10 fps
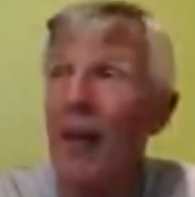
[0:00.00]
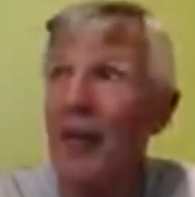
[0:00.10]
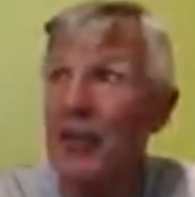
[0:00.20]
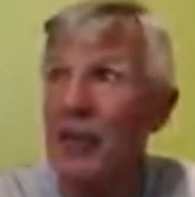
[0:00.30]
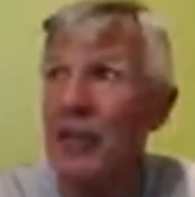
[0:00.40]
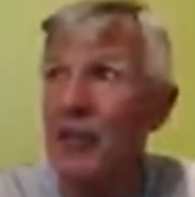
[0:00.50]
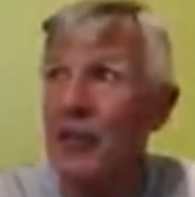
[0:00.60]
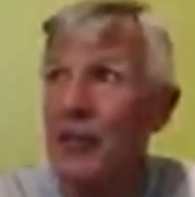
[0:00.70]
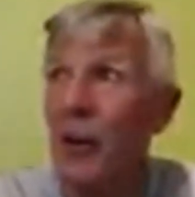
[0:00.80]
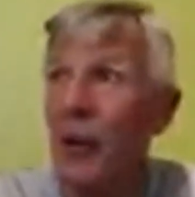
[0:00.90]

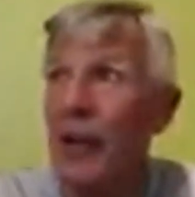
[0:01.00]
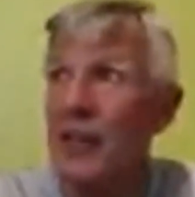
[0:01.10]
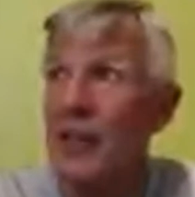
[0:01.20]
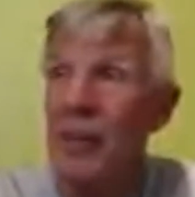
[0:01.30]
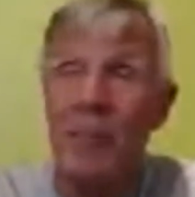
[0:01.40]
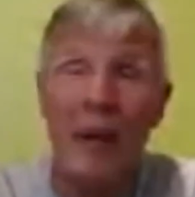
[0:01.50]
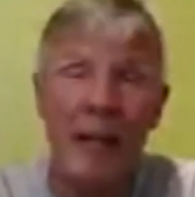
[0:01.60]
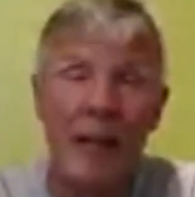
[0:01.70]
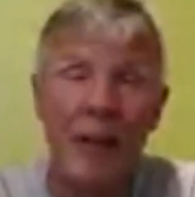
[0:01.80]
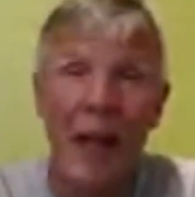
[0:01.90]
obviously his stroke had
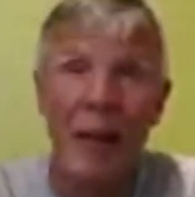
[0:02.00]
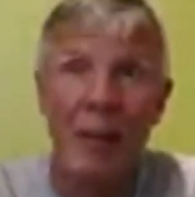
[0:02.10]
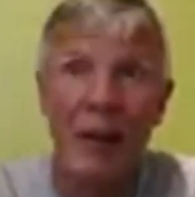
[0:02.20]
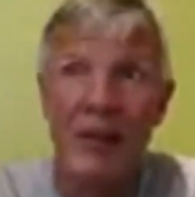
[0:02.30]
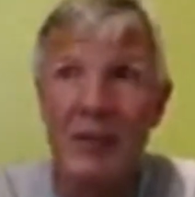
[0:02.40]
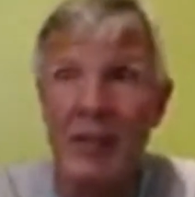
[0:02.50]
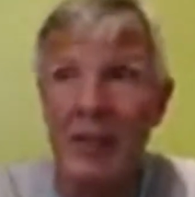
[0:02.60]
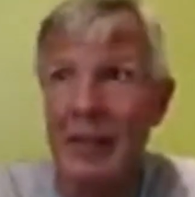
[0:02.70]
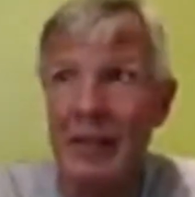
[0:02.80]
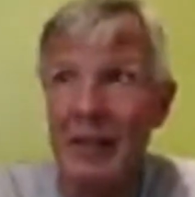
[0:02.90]
some impact on that, but
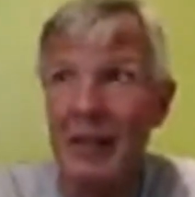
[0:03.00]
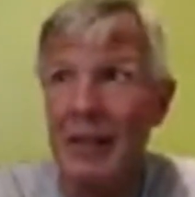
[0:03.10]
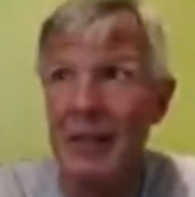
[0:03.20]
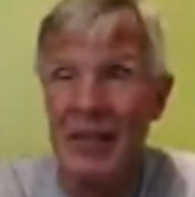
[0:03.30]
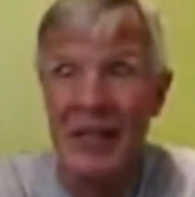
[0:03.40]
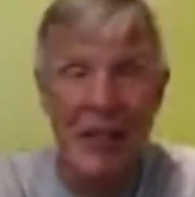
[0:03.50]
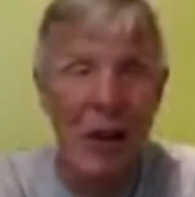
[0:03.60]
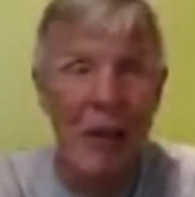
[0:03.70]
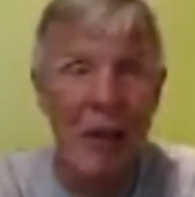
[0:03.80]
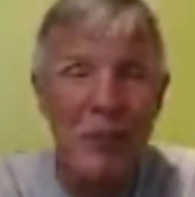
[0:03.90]
is he
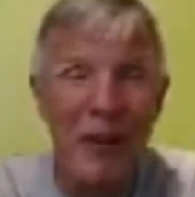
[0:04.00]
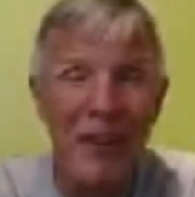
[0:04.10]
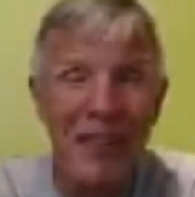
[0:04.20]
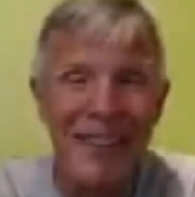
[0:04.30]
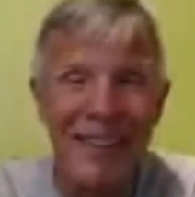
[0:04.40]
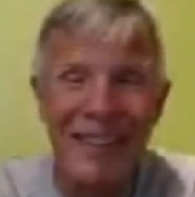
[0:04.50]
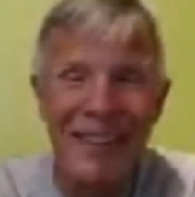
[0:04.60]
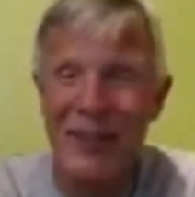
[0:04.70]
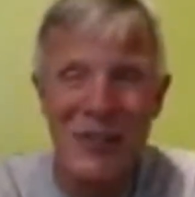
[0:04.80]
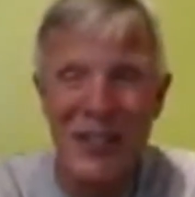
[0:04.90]
comfortable,
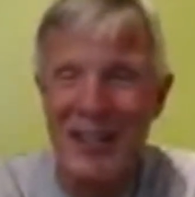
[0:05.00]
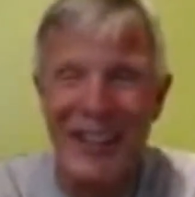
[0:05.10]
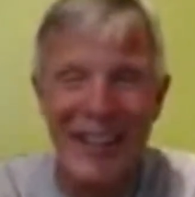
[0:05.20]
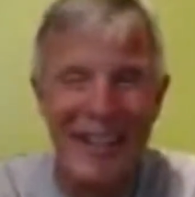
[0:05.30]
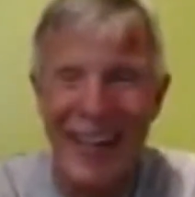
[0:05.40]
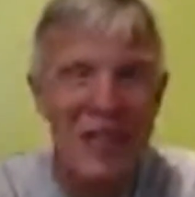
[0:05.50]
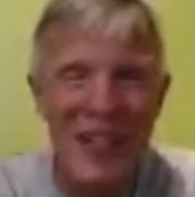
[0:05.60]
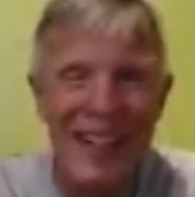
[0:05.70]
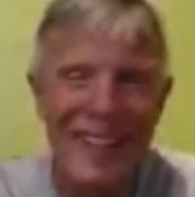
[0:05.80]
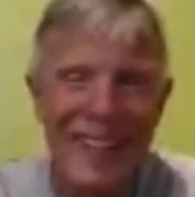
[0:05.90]
or does he get
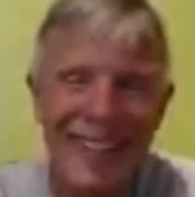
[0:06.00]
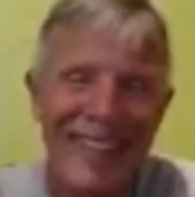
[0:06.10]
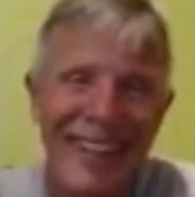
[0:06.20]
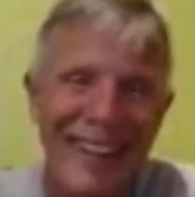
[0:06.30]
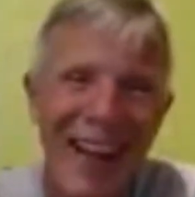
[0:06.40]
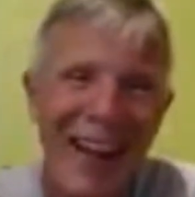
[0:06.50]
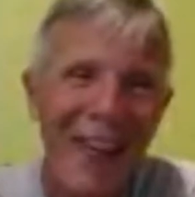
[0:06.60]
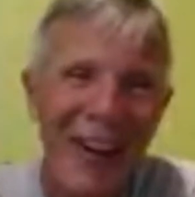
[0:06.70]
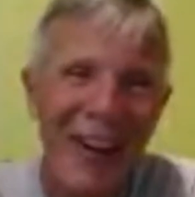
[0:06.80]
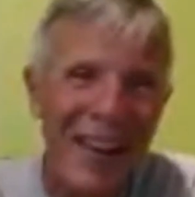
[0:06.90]
edgy, and
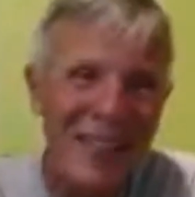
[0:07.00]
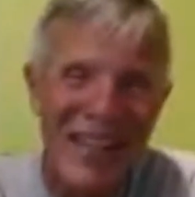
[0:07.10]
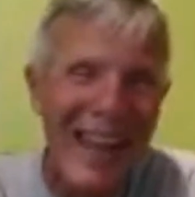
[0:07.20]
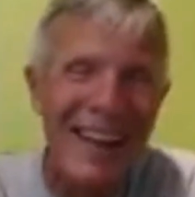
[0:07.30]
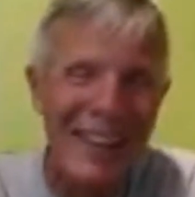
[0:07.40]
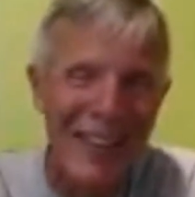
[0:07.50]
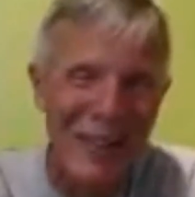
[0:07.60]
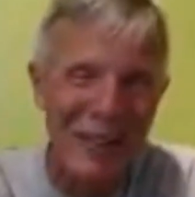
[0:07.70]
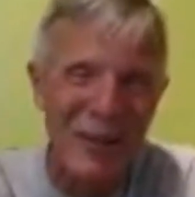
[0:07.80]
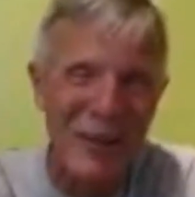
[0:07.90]
how does he
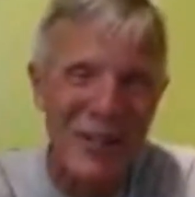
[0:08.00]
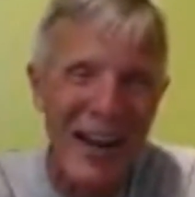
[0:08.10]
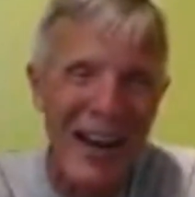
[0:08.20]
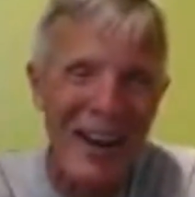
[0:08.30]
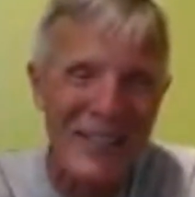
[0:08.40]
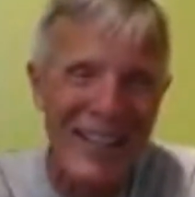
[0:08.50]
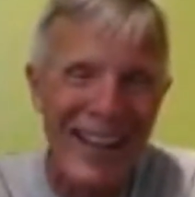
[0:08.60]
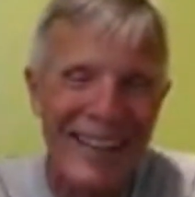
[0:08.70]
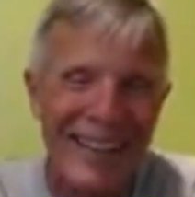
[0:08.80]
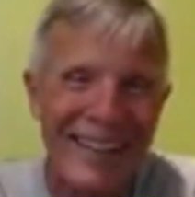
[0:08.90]
handle the
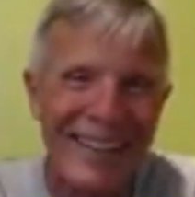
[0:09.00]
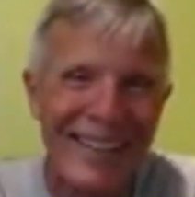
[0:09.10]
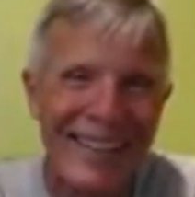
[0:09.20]
retirement?